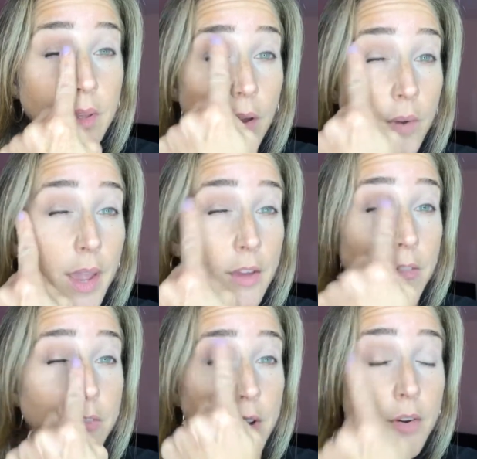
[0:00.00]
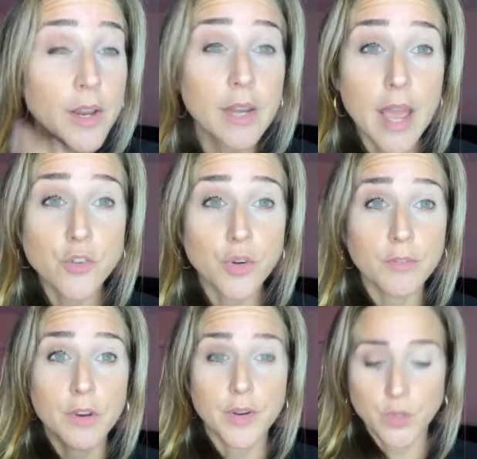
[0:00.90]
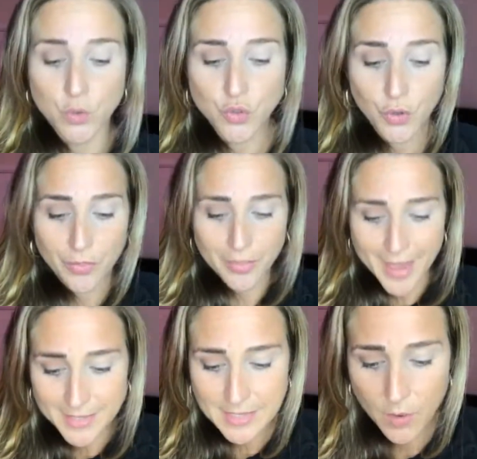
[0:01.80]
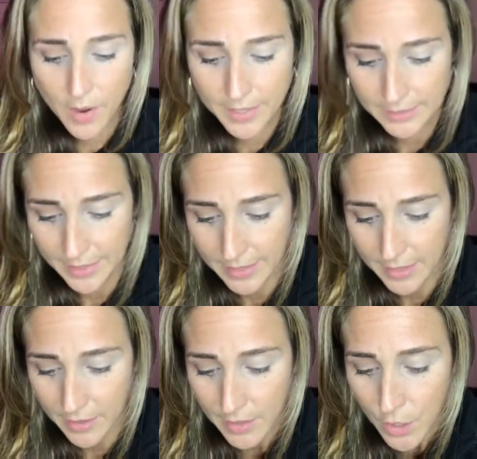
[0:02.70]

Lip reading: Okay, very natural, very neutral. That's how I like it.